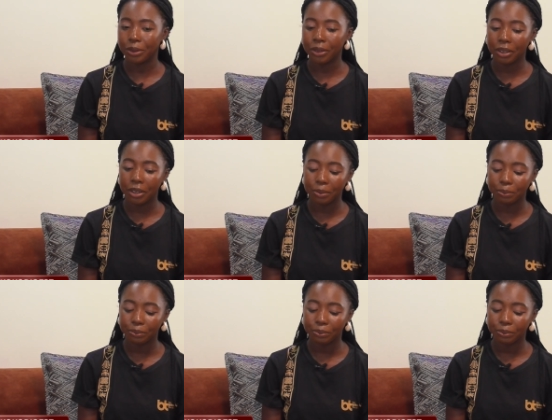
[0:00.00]
so
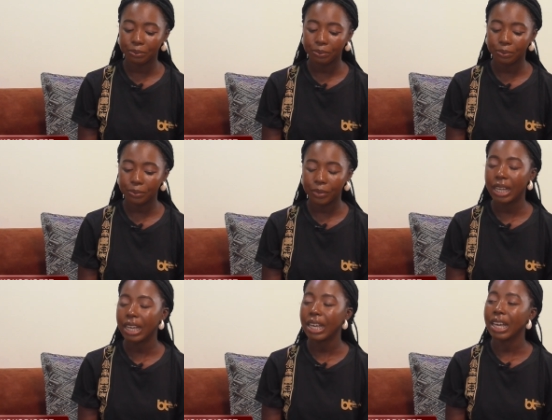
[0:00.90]
um,
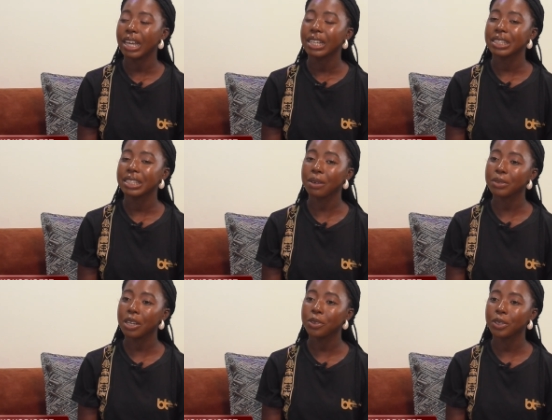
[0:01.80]

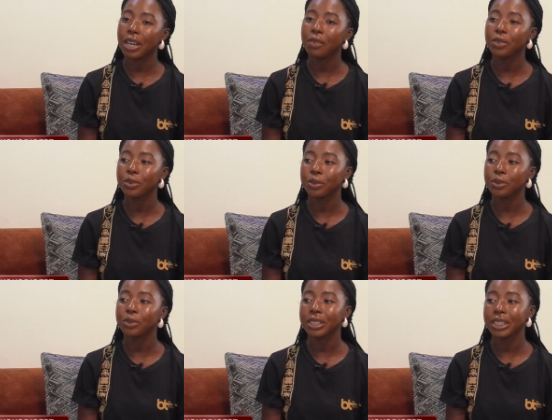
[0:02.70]
sometimes you have
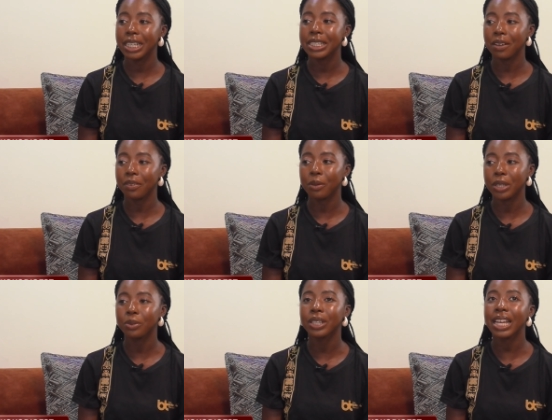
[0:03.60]
to chase
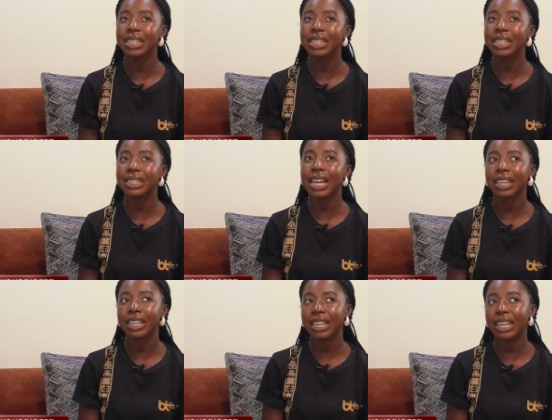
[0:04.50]
after people. Okay. Like it's
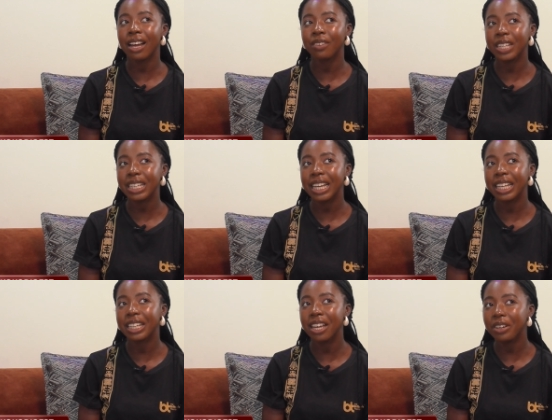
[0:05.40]
like after
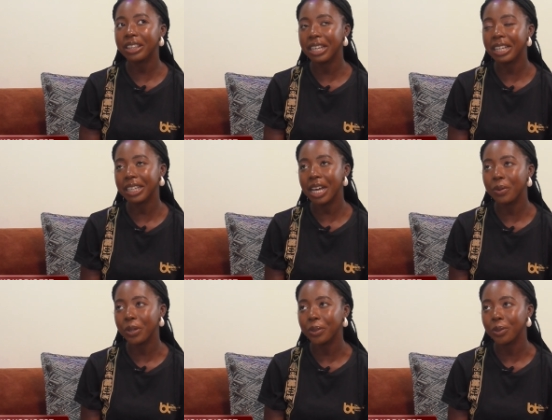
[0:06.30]
that in everything
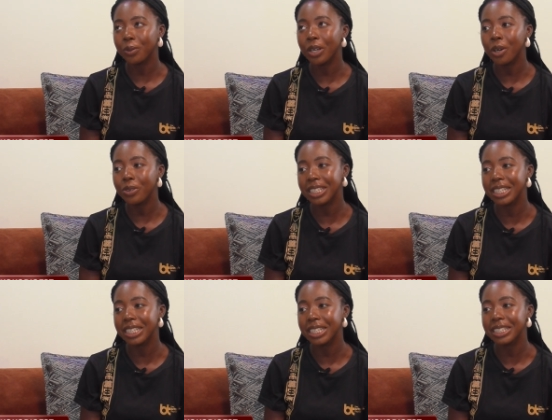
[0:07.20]
that we do, we're
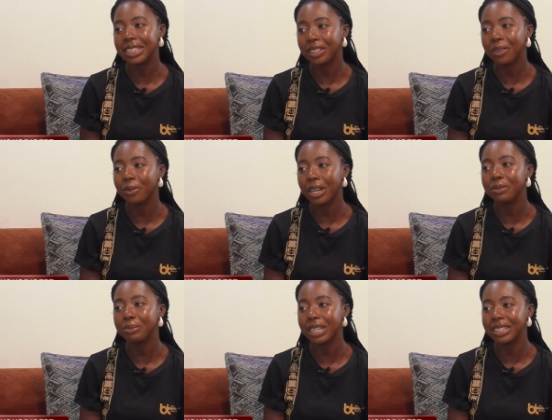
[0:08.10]
always chasing after okay.
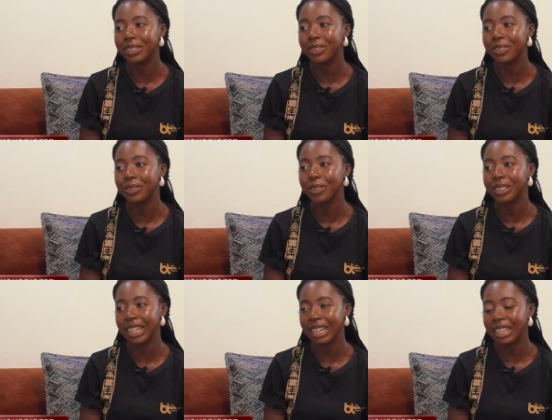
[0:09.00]
one person
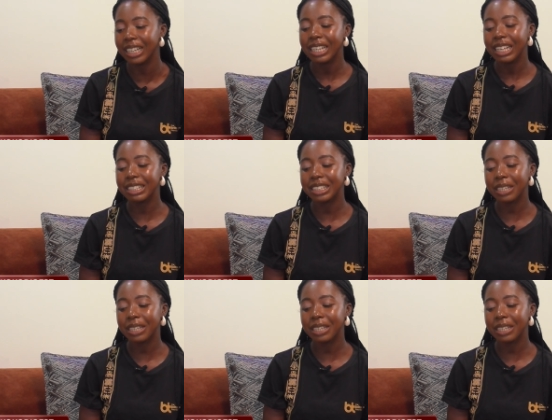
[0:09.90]
or the other,